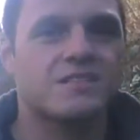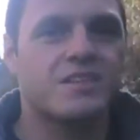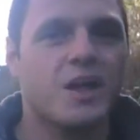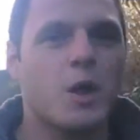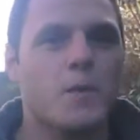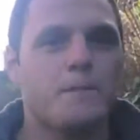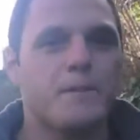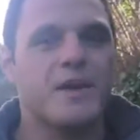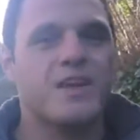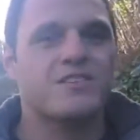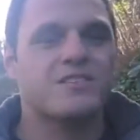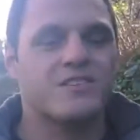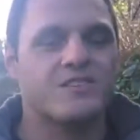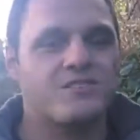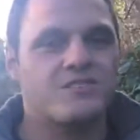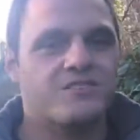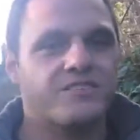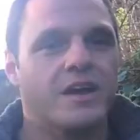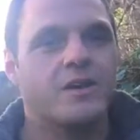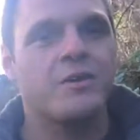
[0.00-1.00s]
so bitter
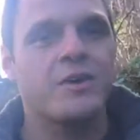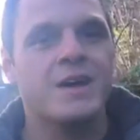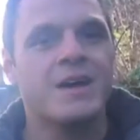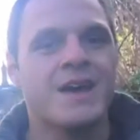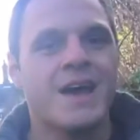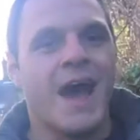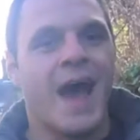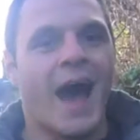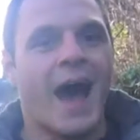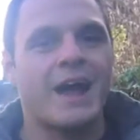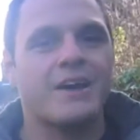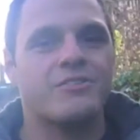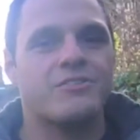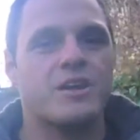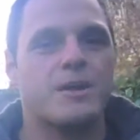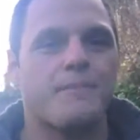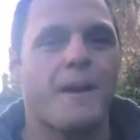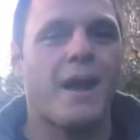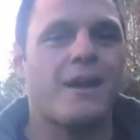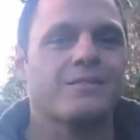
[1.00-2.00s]
and so
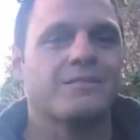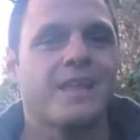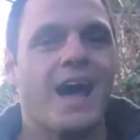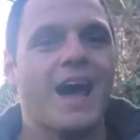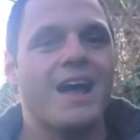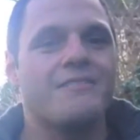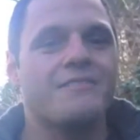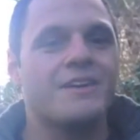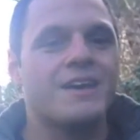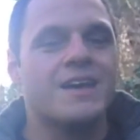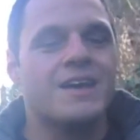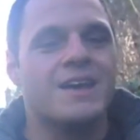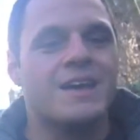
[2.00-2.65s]
angry about life.